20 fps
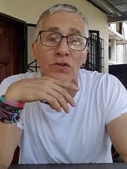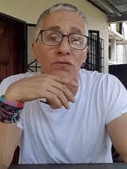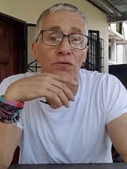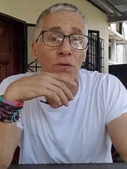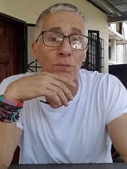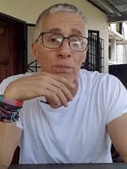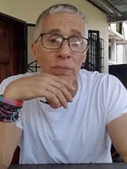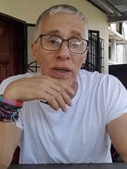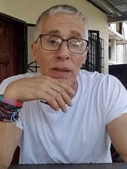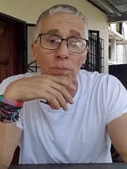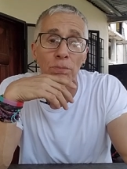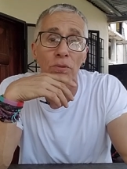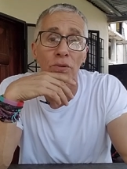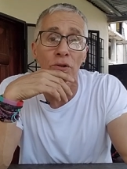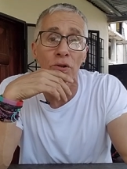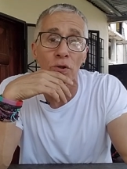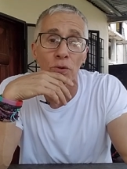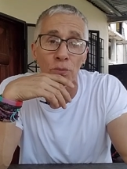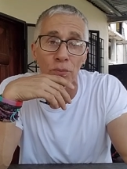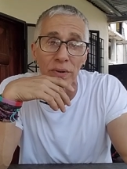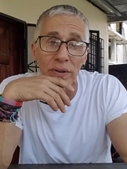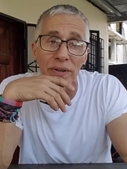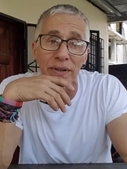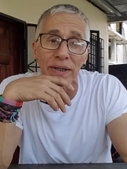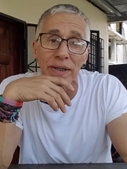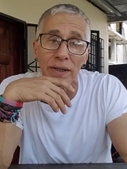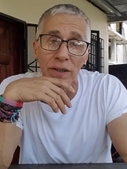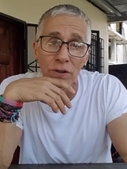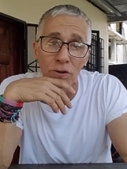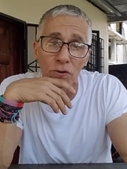It's for people that are
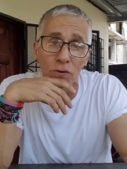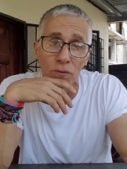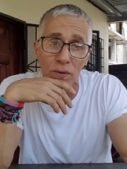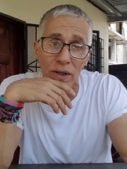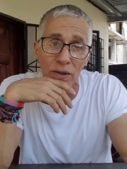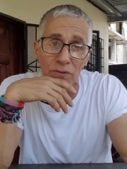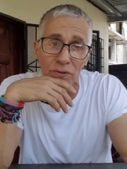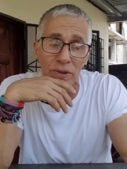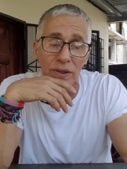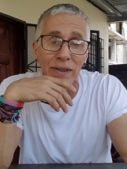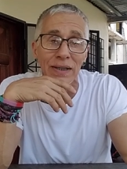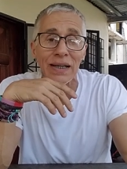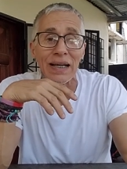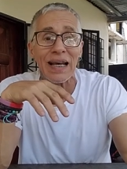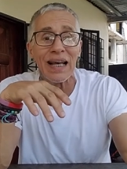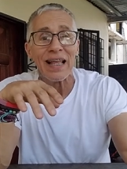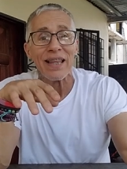really interested.